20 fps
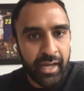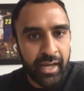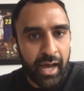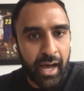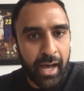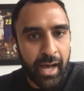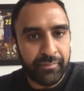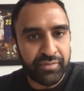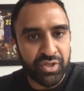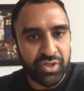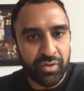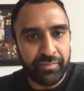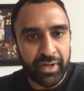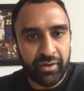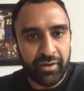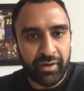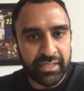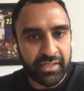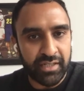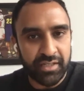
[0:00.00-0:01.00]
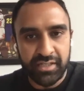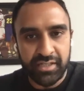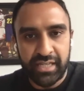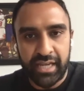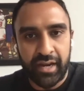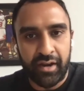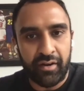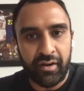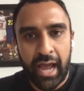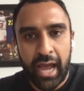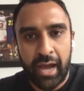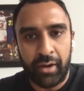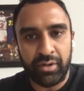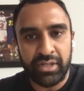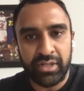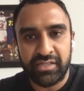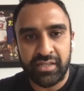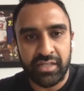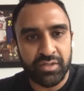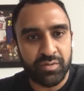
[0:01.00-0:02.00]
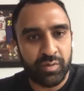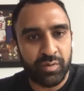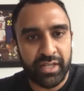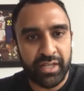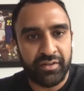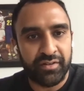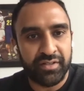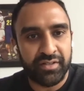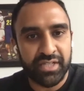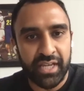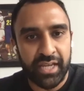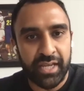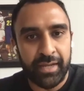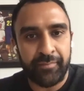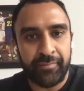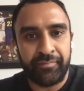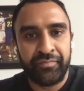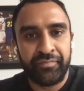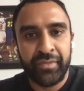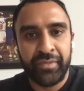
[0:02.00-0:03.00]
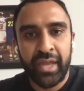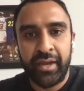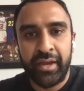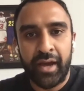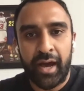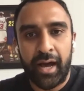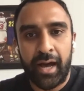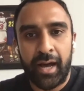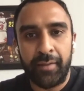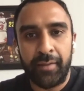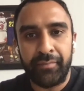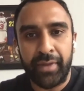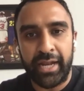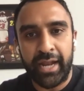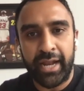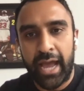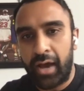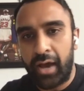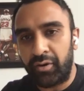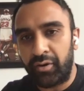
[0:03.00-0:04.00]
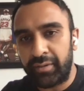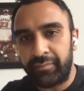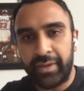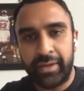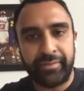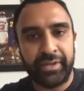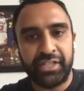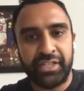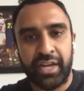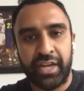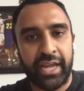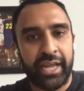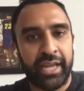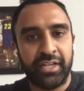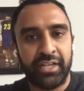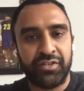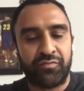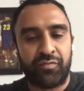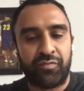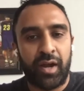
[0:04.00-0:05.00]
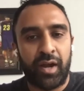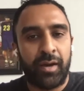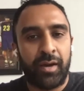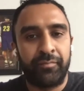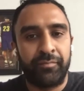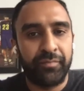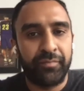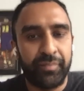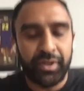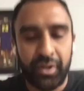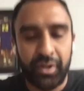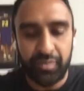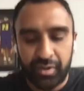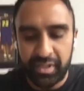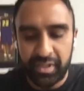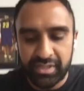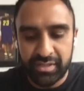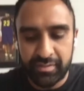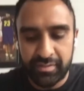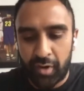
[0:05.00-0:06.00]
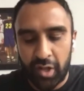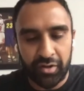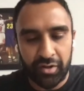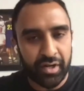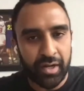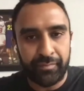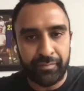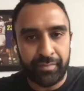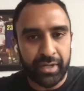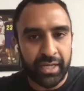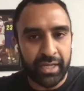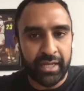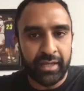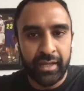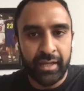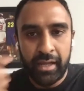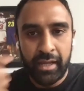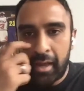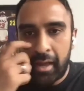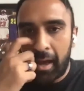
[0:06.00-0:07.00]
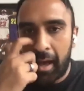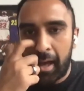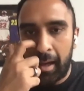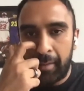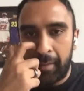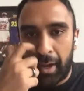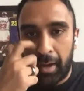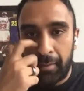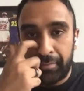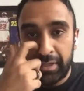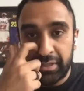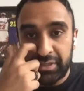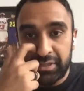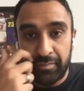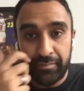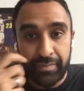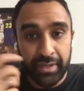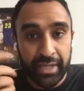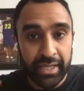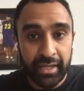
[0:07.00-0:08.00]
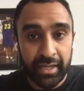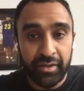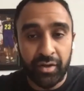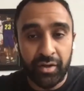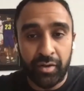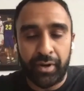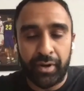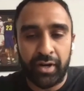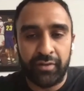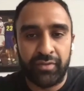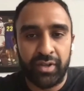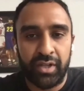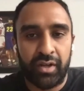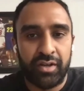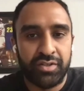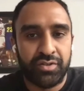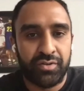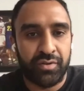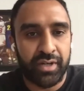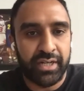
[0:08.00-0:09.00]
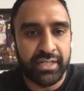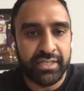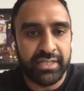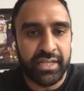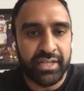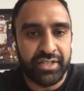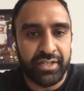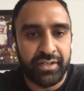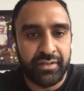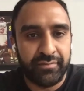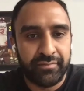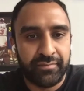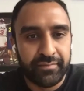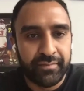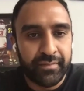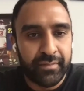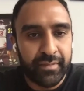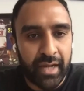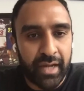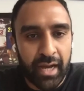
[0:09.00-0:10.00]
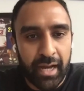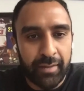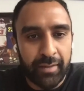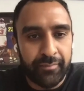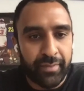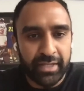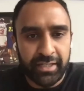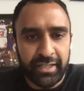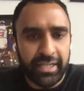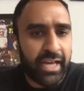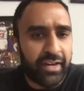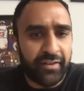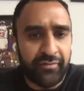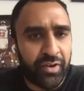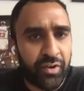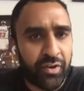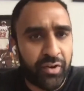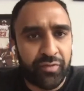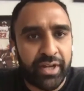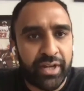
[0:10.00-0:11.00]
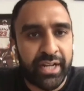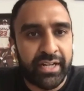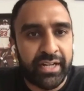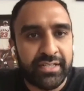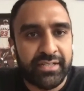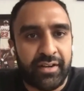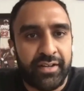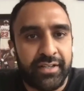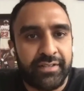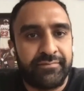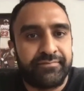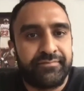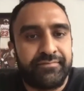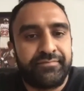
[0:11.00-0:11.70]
So it'd be great to just hear how it sits within your team and how it maybe changed from, a smaller company up into being, part of a large organization. And Deanna, feel free to get us started.